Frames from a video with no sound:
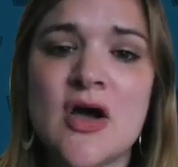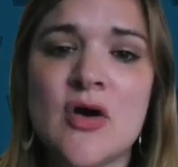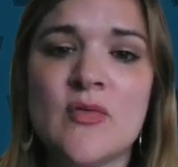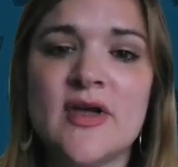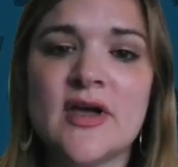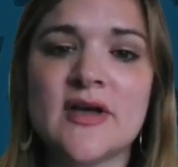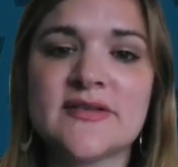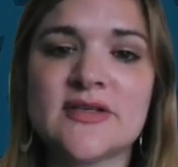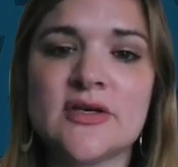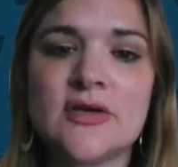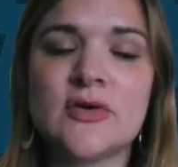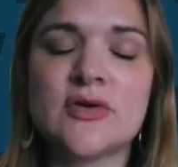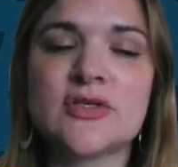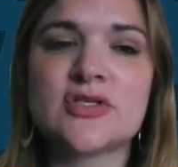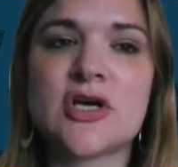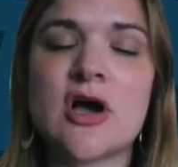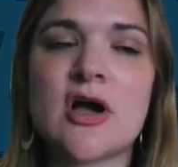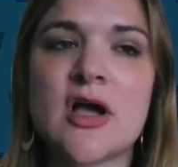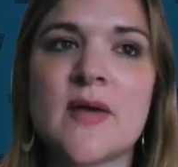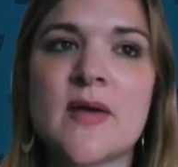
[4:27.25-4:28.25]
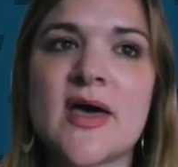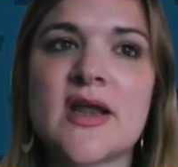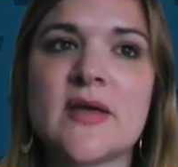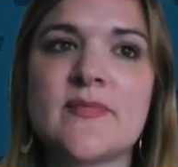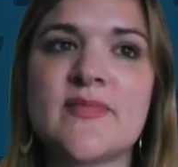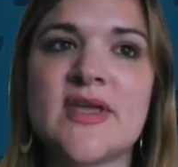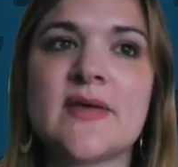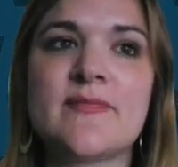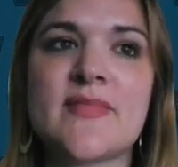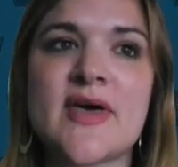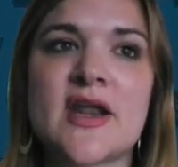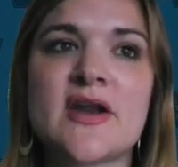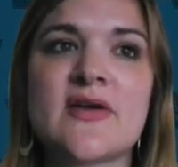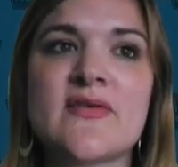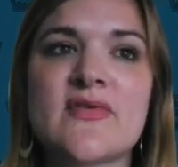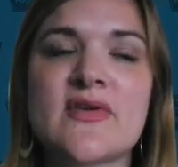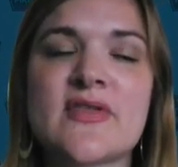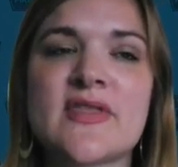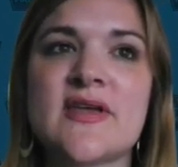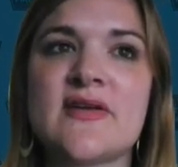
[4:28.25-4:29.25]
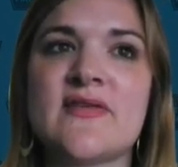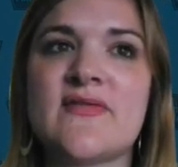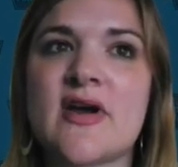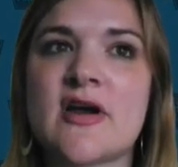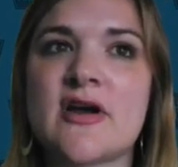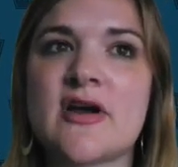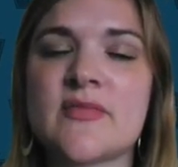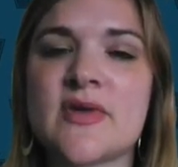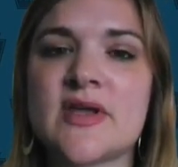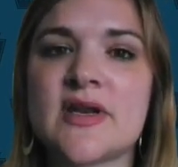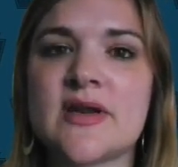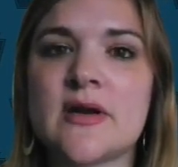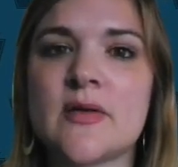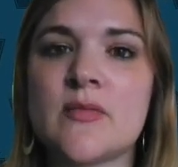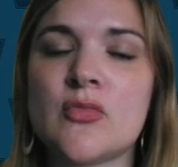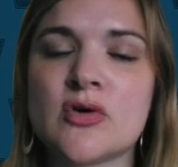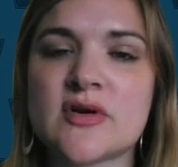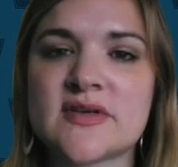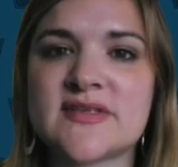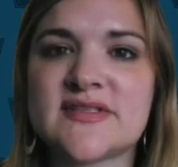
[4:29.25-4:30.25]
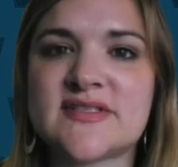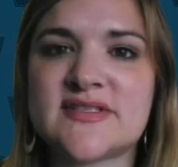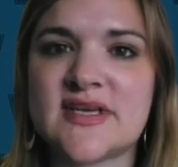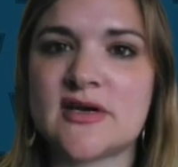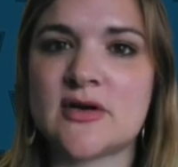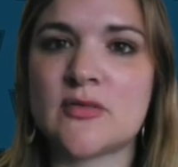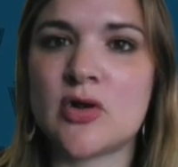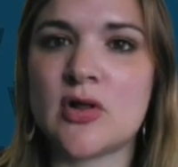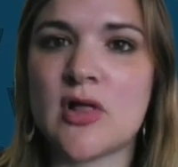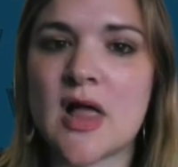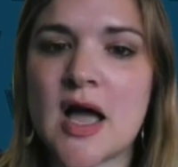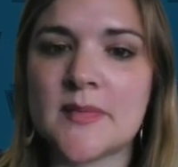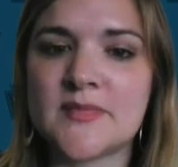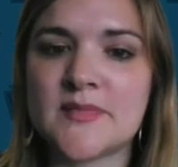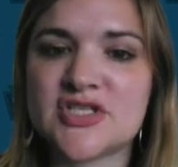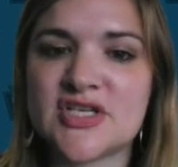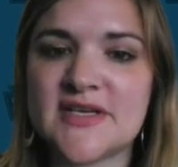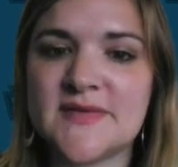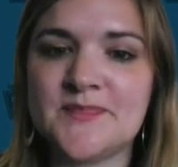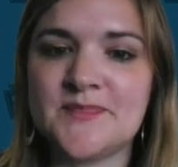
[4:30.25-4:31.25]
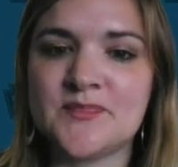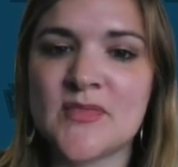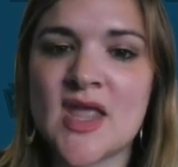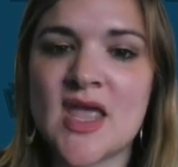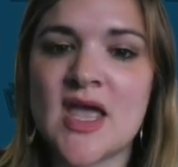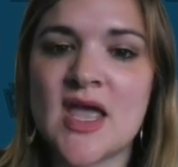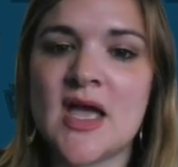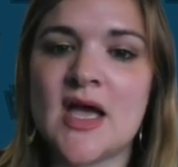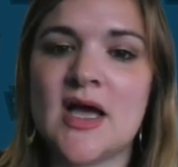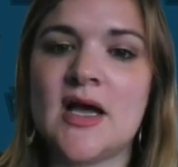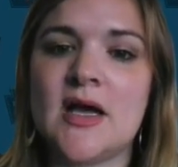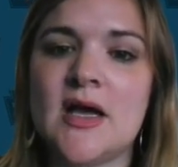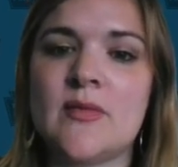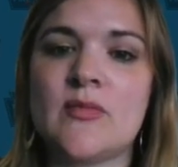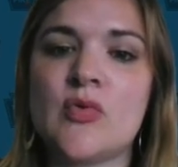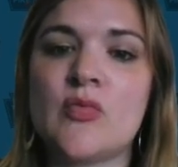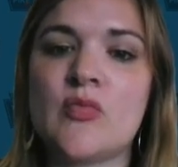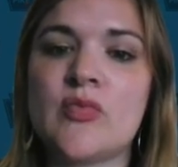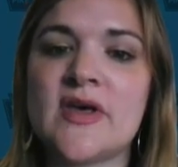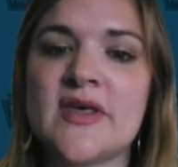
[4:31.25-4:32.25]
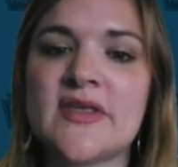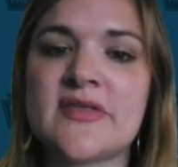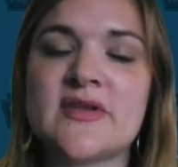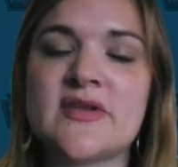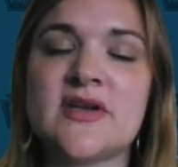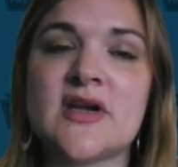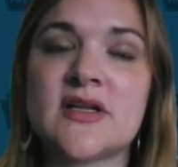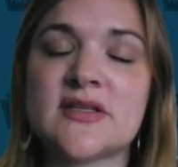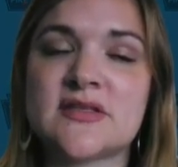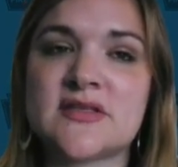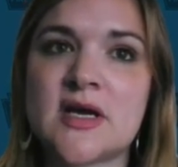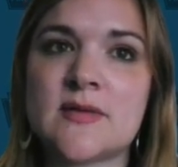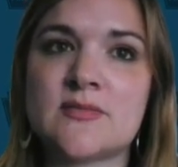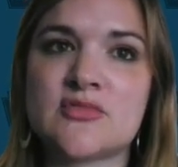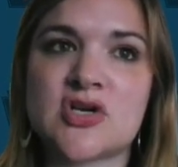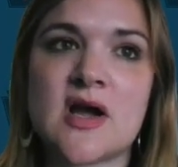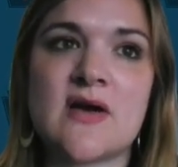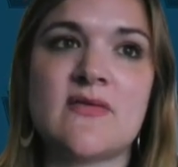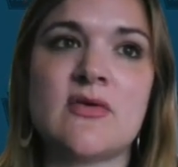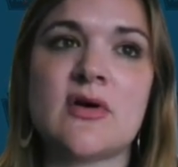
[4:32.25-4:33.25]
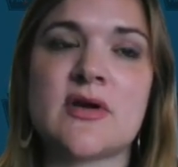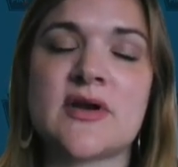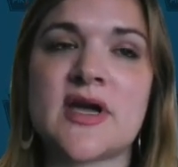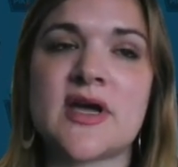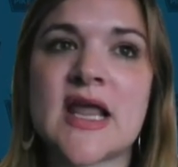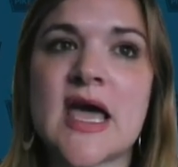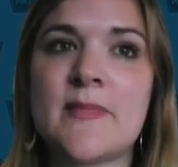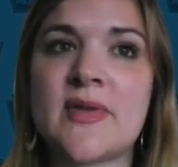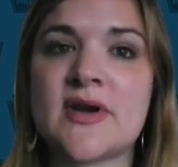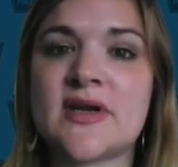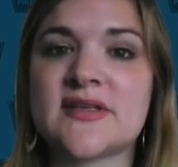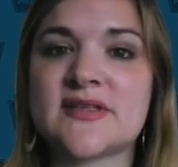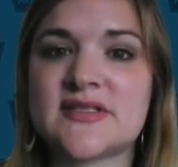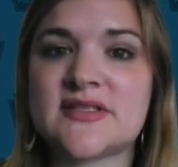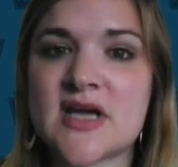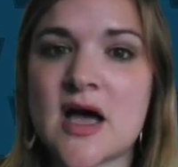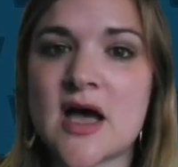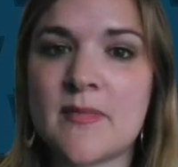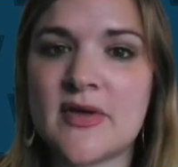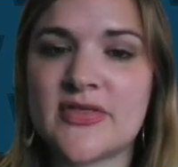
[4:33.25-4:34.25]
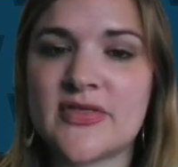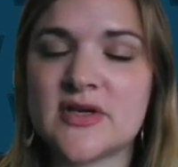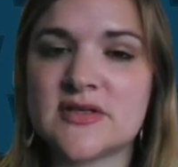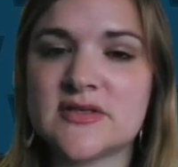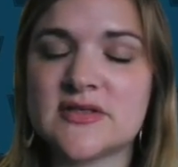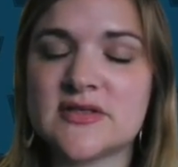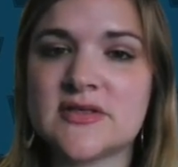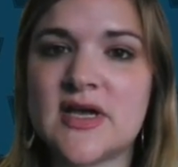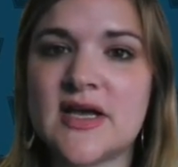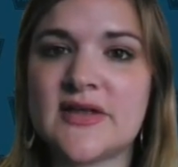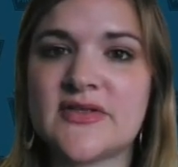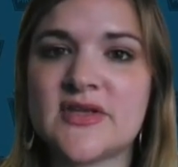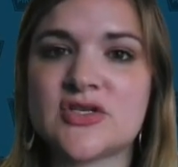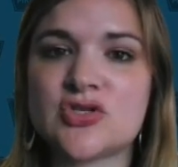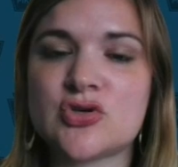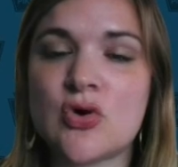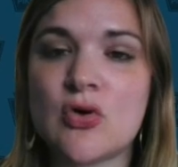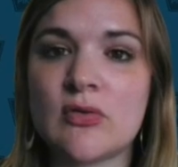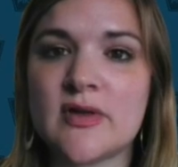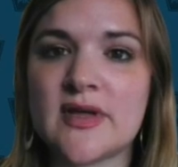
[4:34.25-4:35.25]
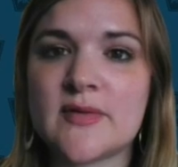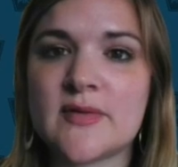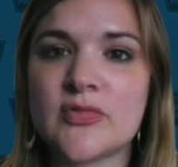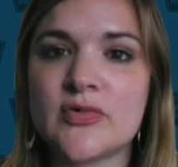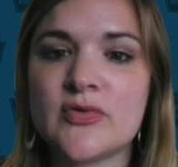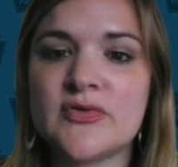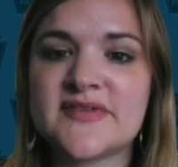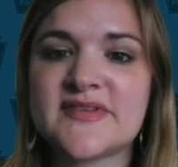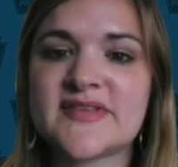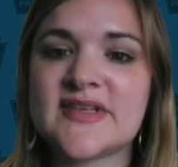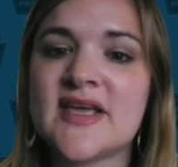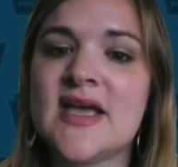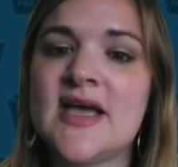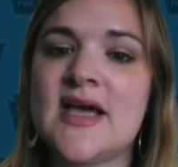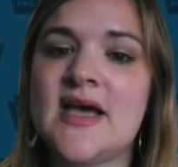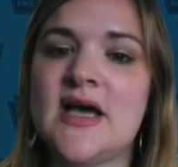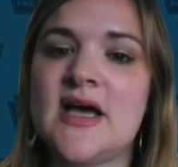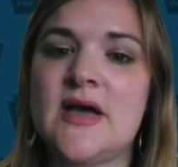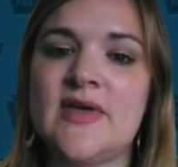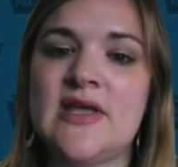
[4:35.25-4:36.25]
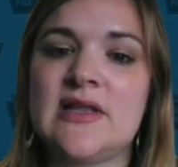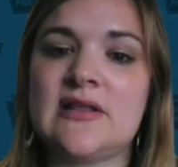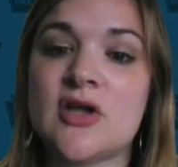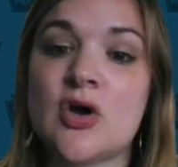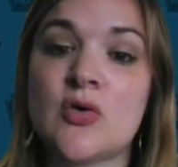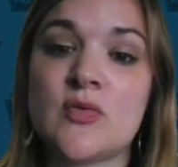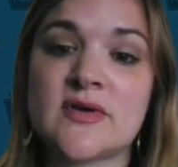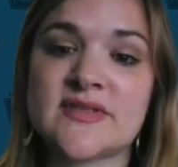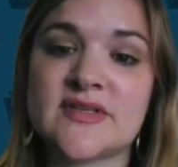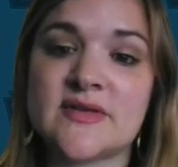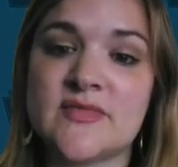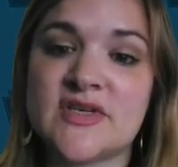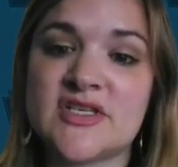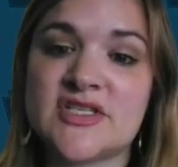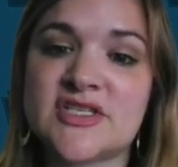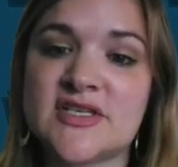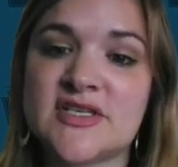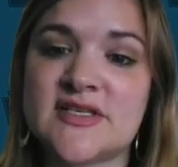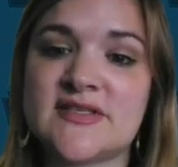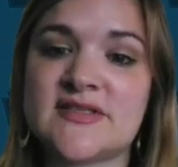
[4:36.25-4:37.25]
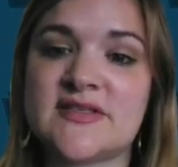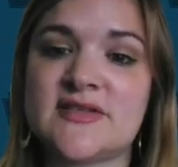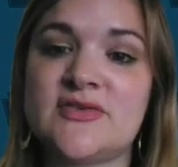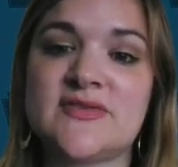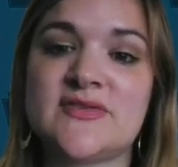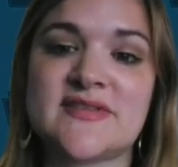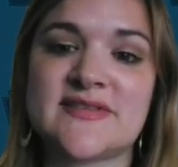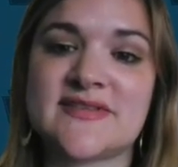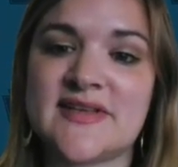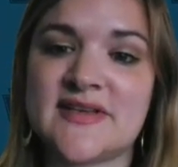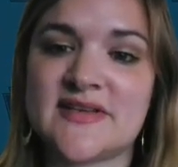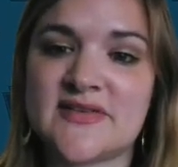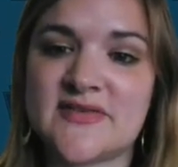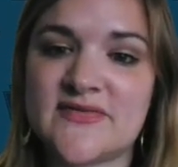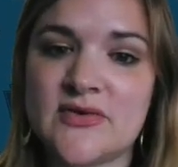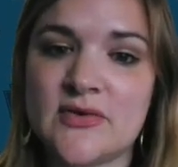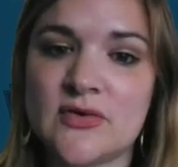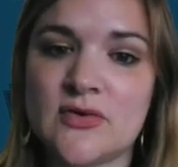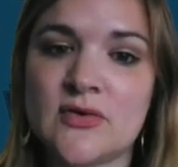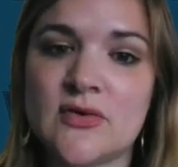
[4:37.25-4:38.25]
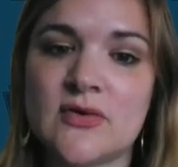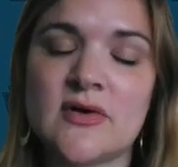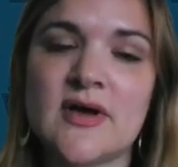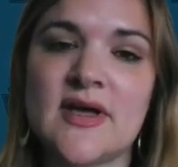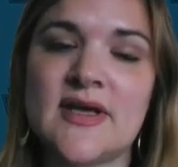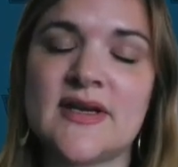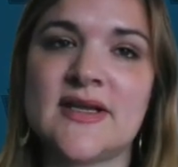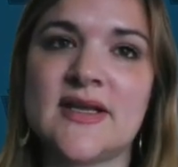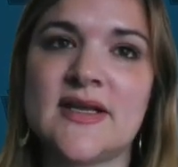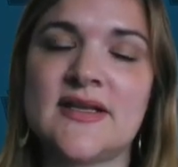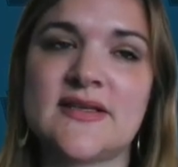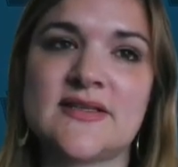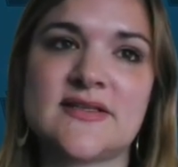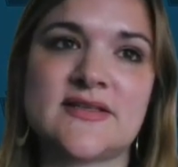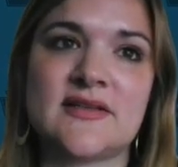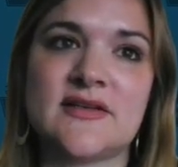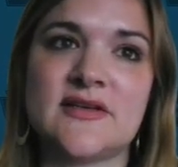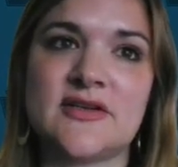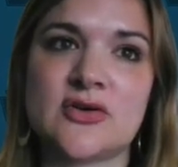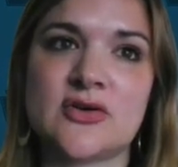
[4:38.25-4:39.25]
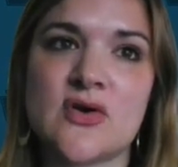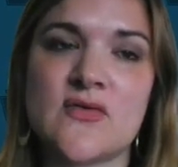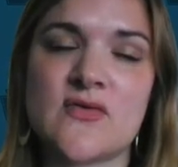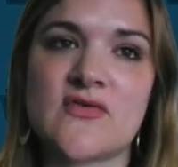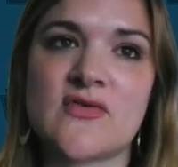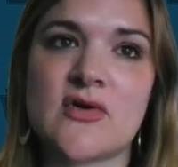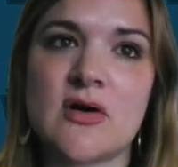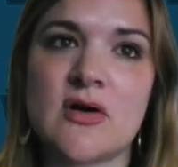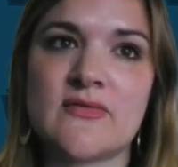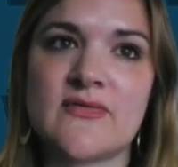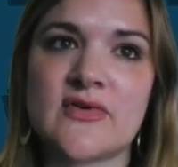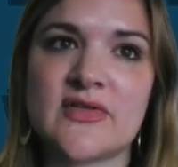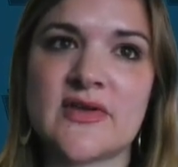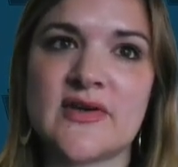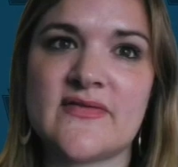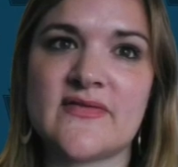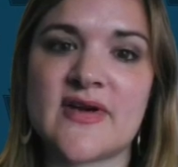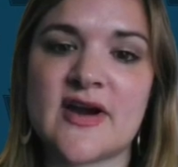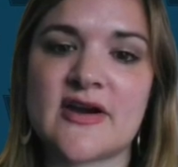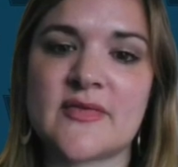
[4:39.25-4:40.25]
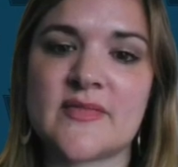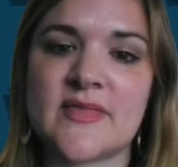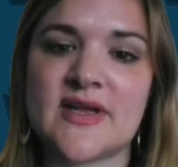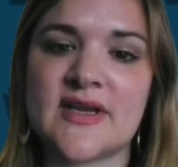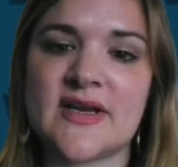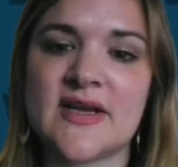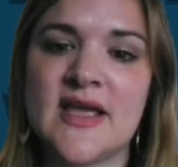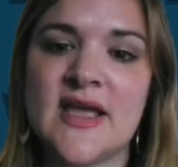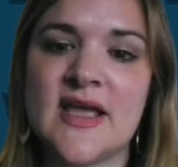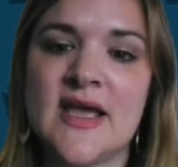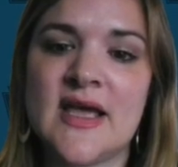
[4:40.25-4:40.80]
We also talk about it being better for the environment and a more sustainable option with nonstop travel and not having to stop at the tolling booths. It lowers emissions, it uses less fuel, and it's cleaner overall for the environment.